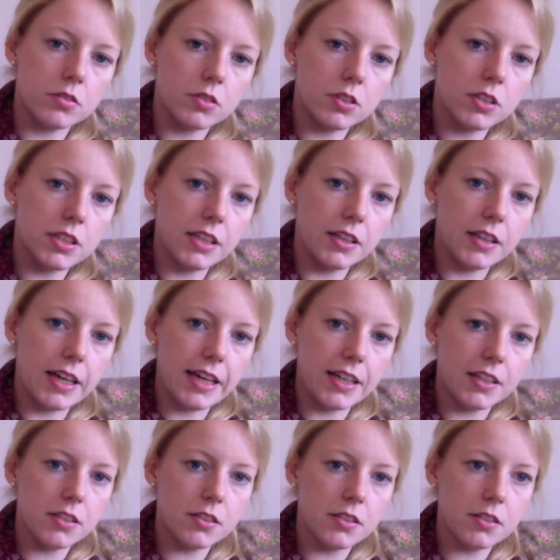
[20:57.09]
till
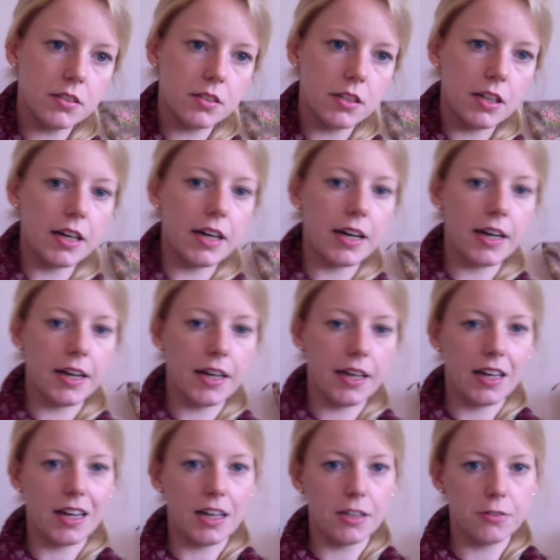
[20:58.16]
end.
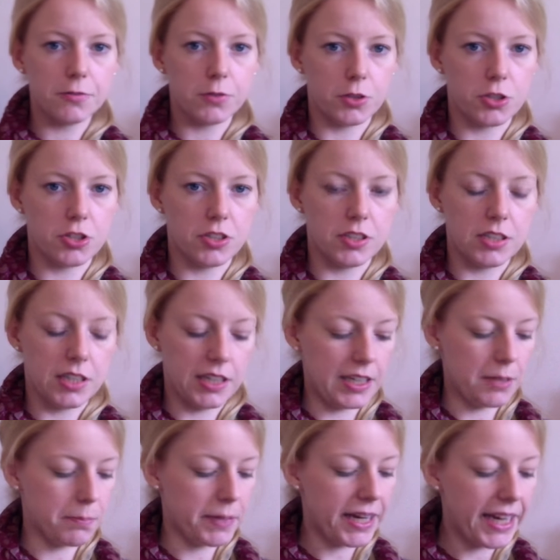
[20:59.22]
I unfortunately
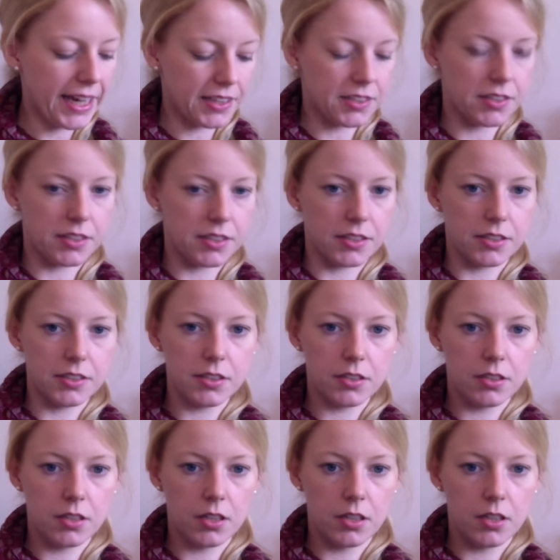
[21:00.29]
and by accident,
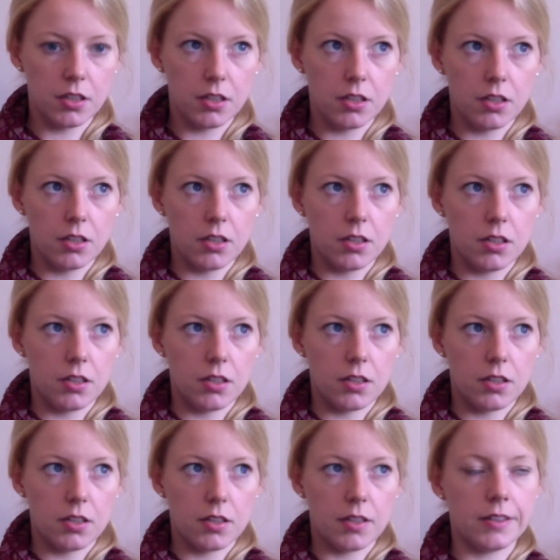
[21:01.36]

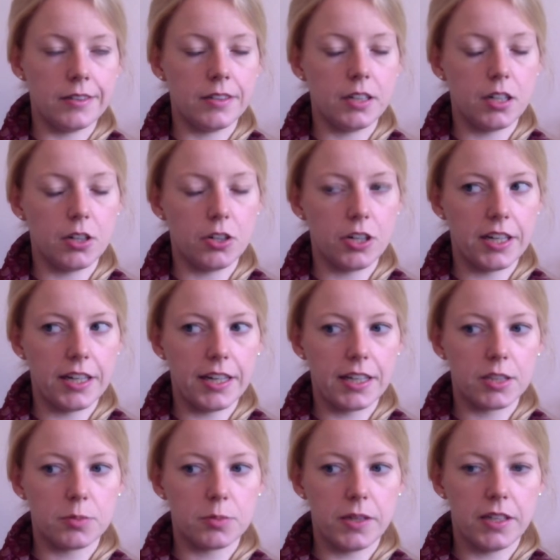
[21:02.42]
how can I
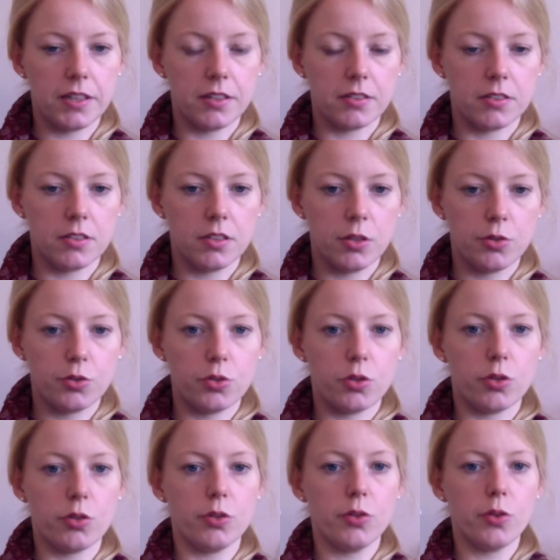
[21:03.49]
explain it,
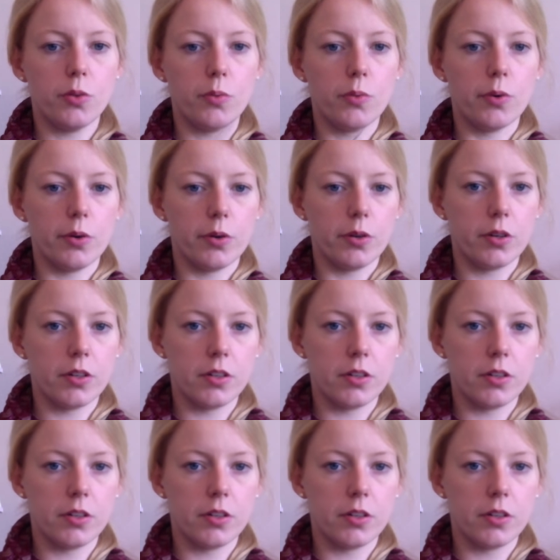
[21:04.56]
turned the work